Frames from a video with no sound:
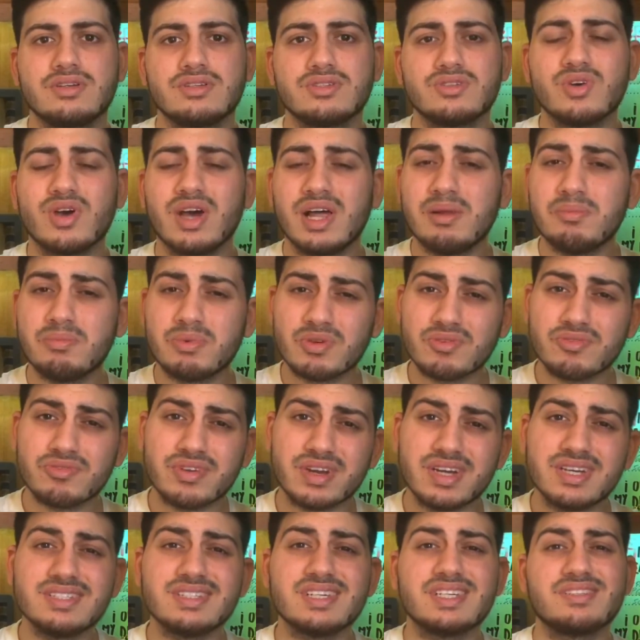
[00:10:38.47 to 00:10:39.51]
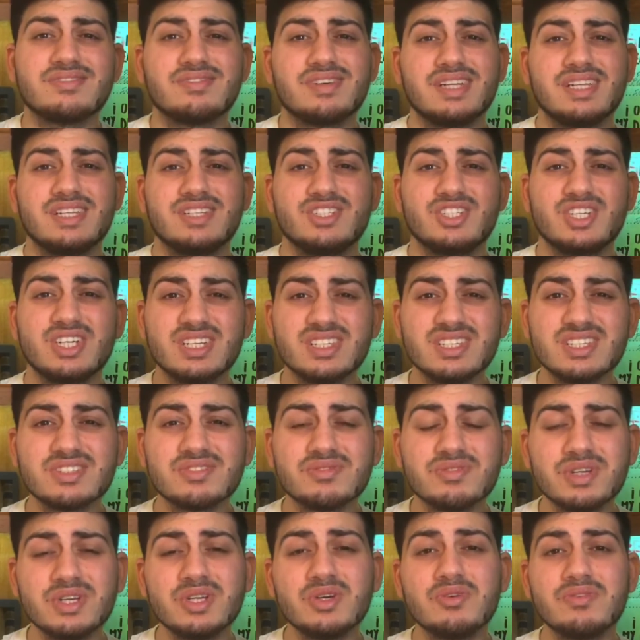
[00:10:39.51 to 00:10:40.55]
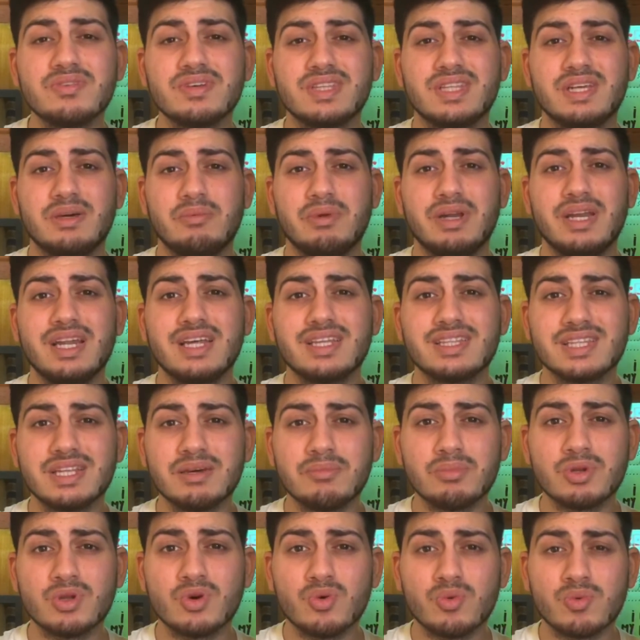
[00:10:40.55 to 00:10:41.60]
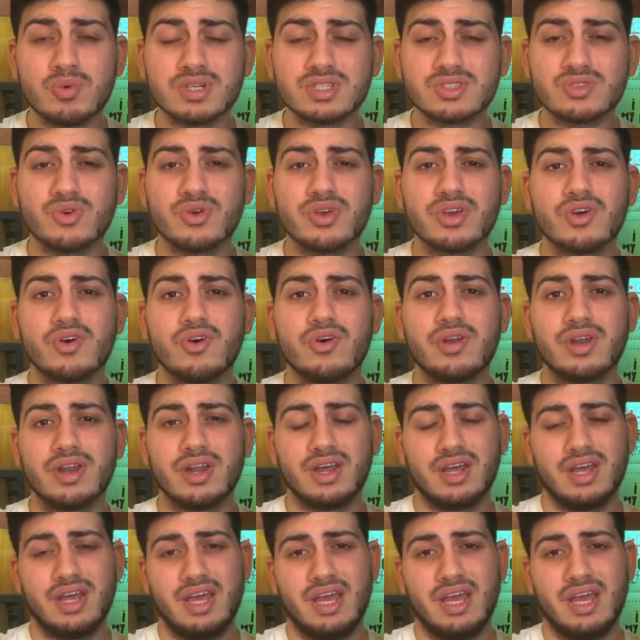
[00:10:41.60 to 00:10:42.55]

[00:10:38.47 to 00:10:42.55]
So help your friends as well. Share this video with them and let them know what's going on.